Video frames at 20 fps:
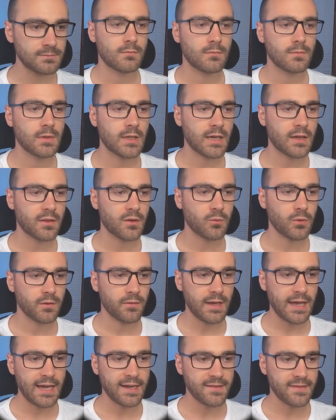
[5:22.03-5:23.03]
Now that
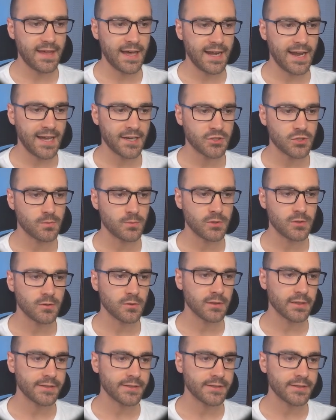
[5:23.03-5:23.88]
we've added that attribute,